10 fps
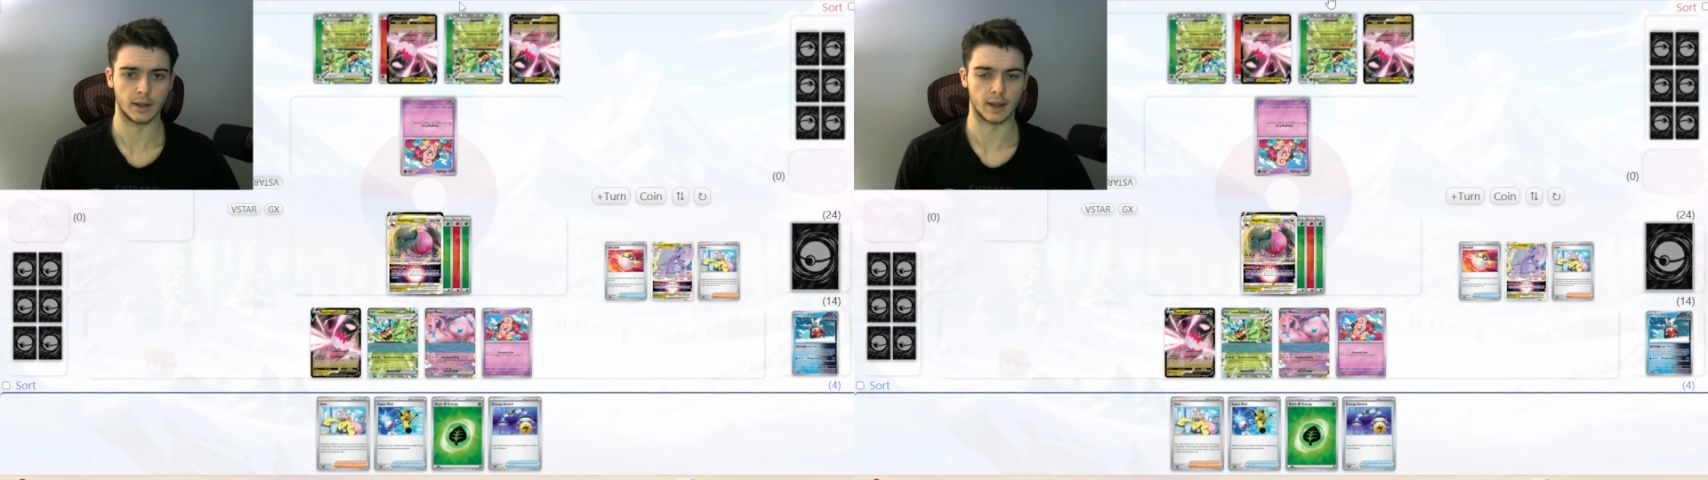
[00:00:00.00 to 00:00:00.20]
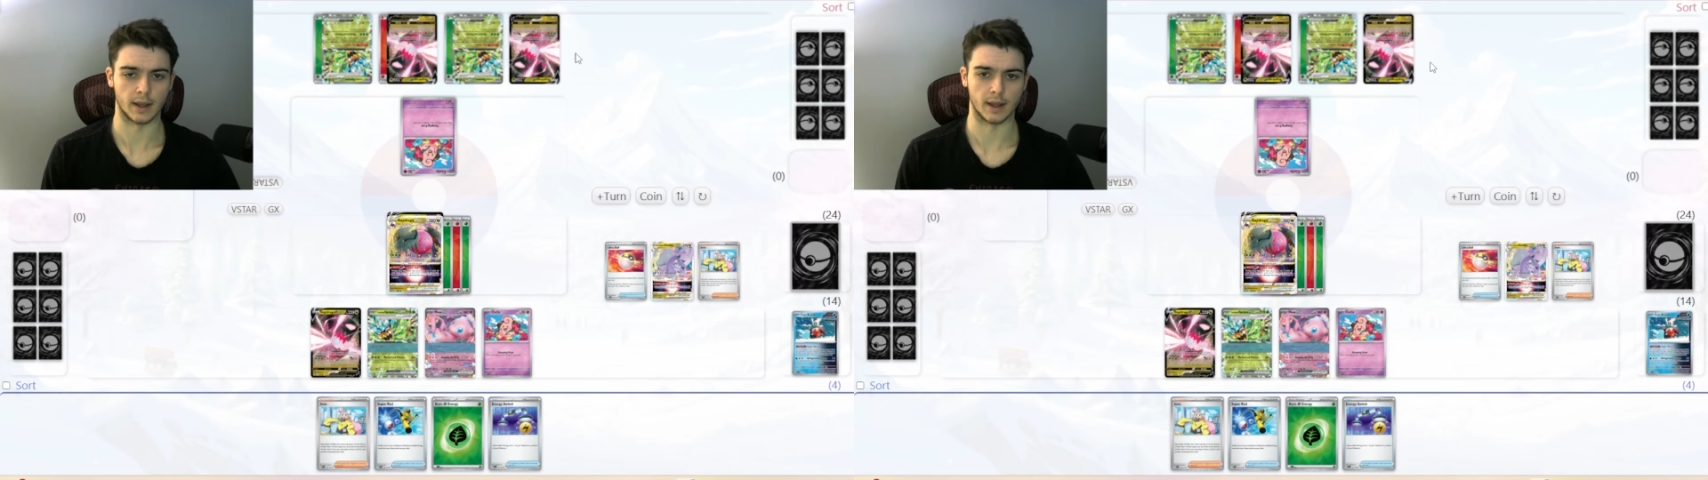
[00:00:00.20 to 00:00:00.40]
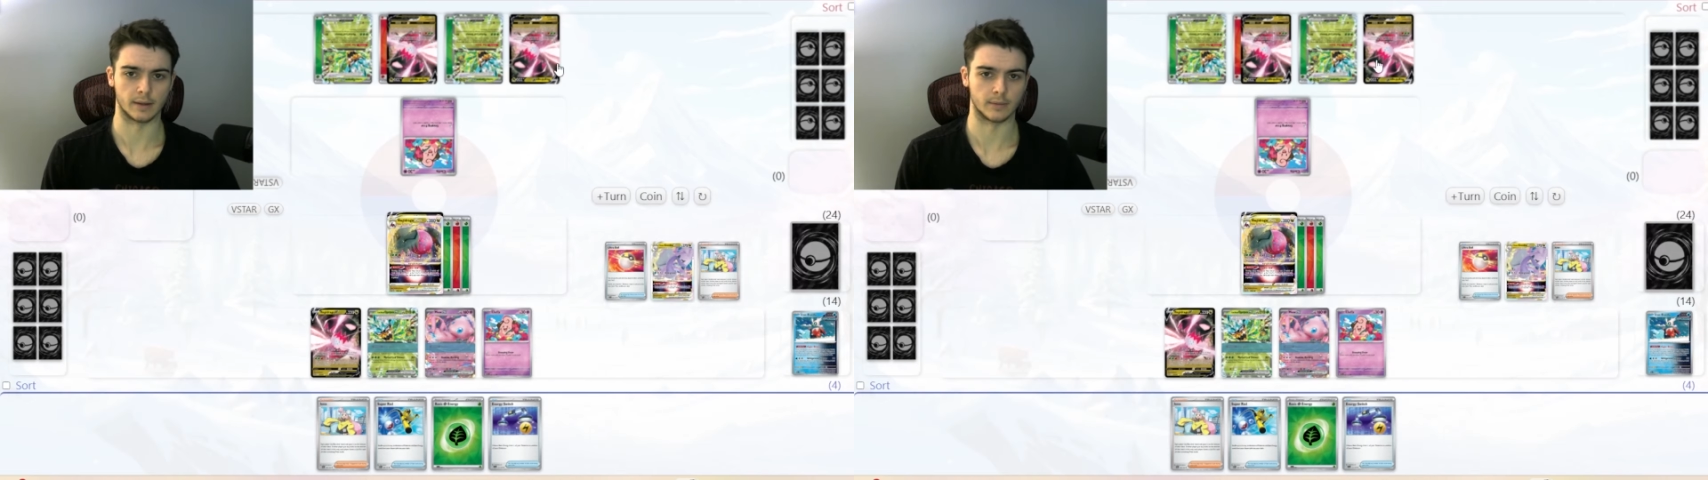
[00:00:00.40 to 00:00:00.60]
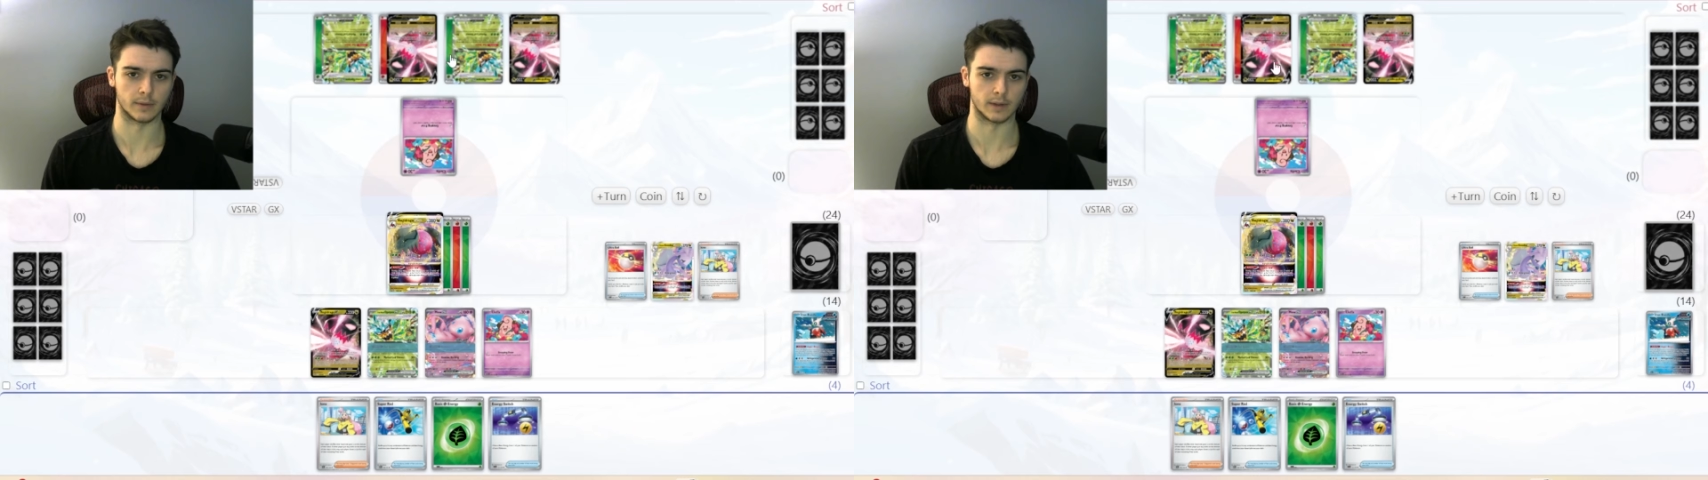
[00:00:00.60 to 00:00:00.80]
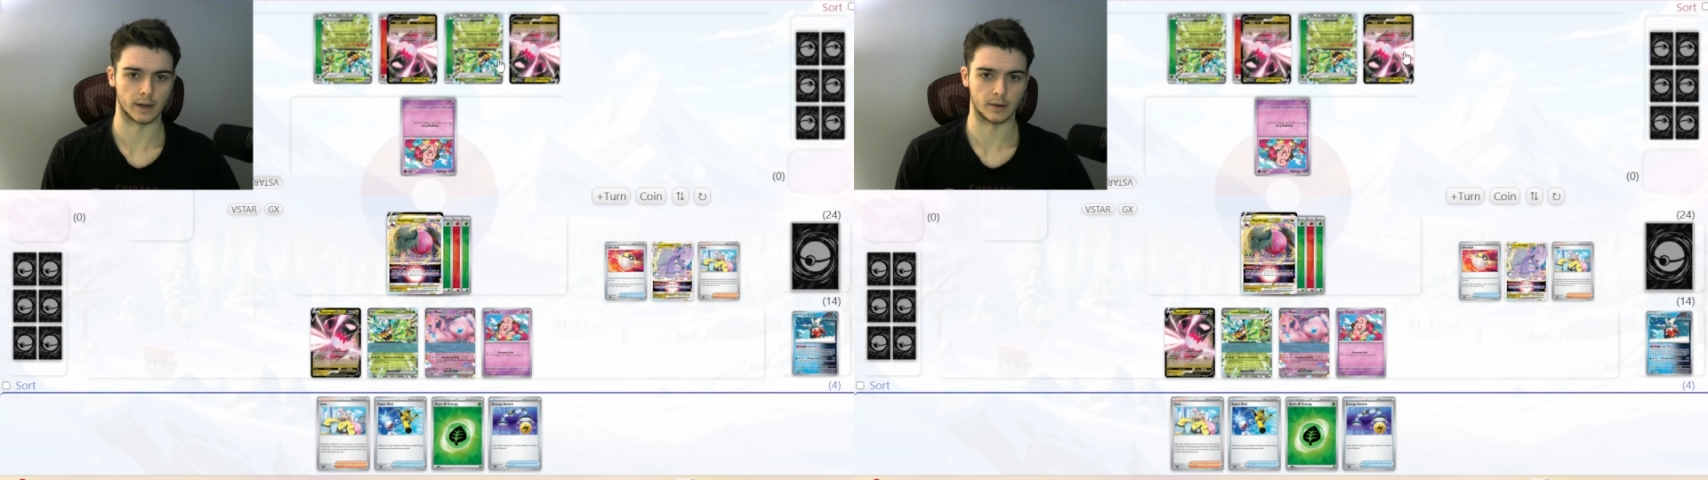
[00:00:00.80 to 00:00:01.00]
And
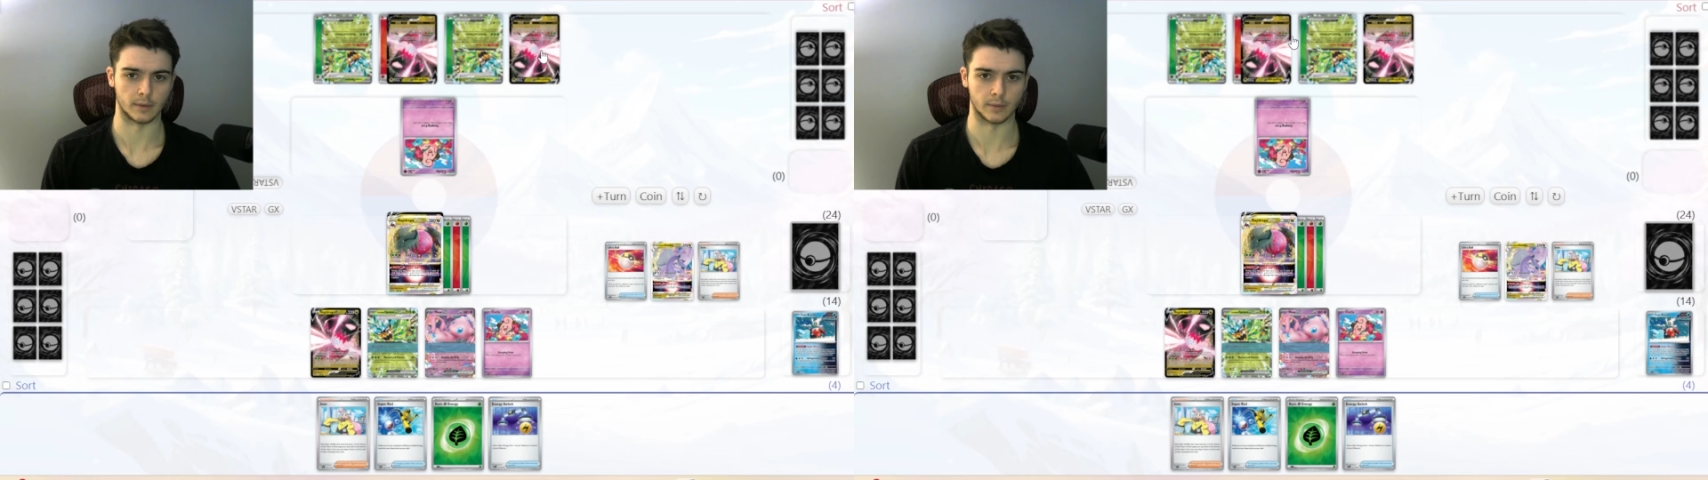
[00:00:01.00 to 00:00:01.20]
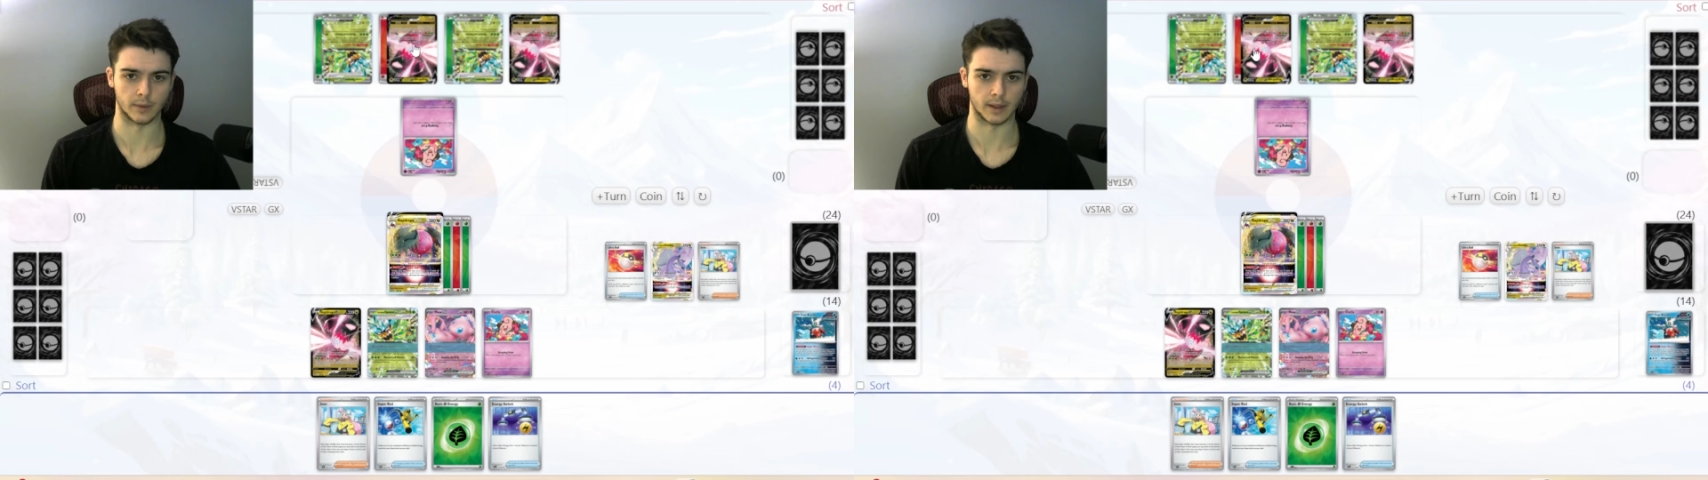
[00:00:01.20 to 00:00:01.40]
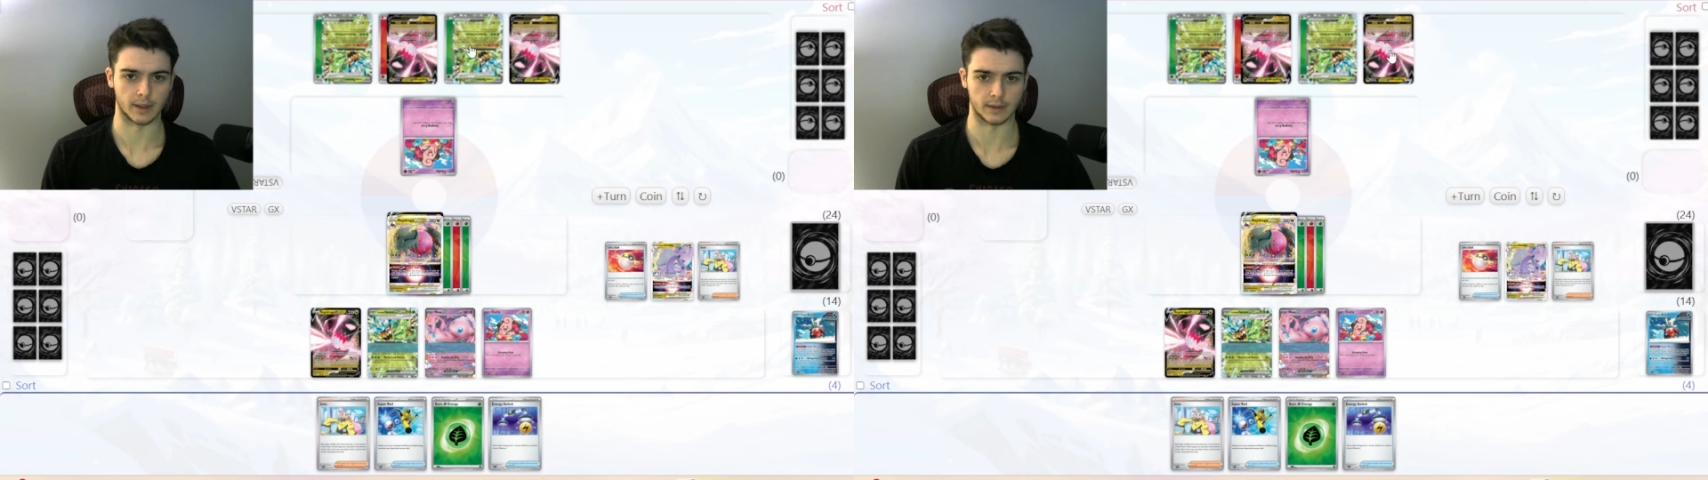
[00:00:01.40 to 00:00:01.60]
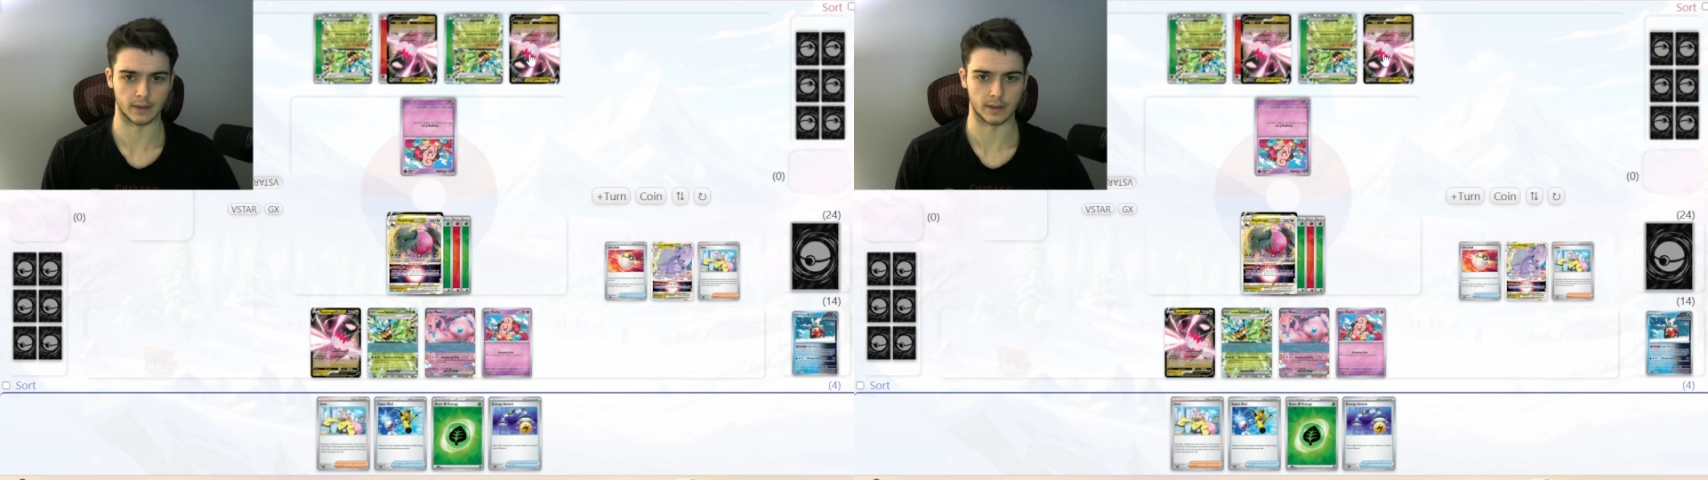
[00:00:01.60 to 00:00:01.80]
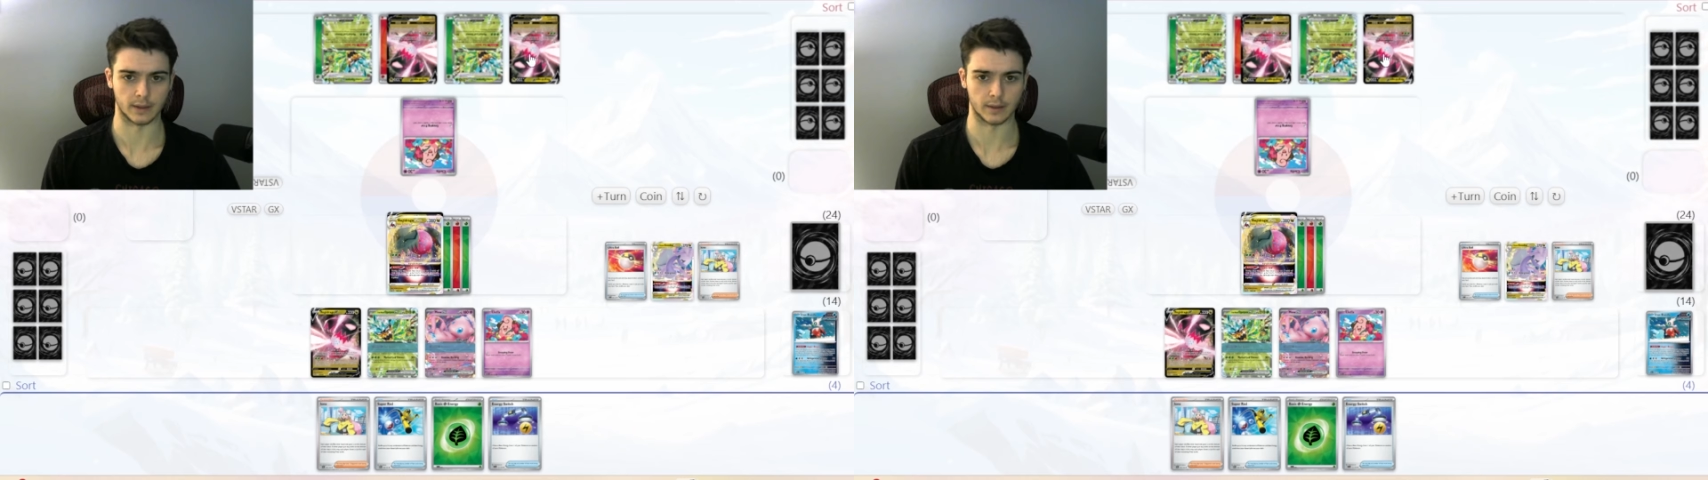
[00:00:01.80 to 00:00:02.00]
I don't know, we get
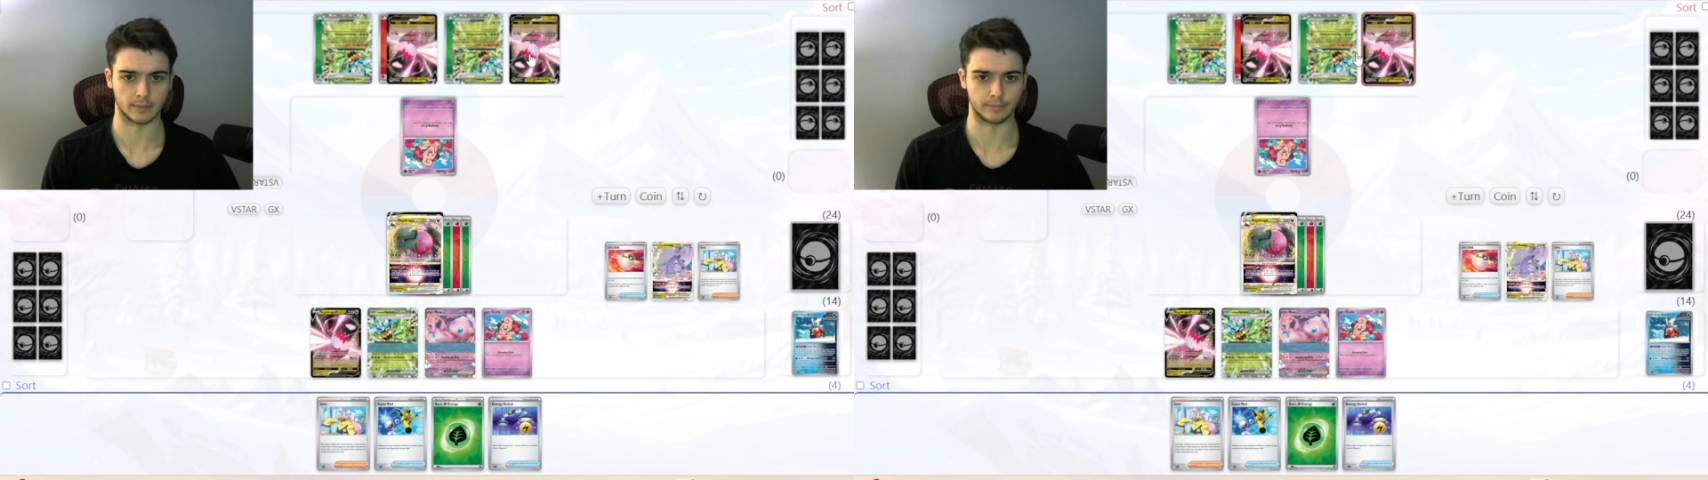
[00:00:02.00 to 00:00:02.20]
to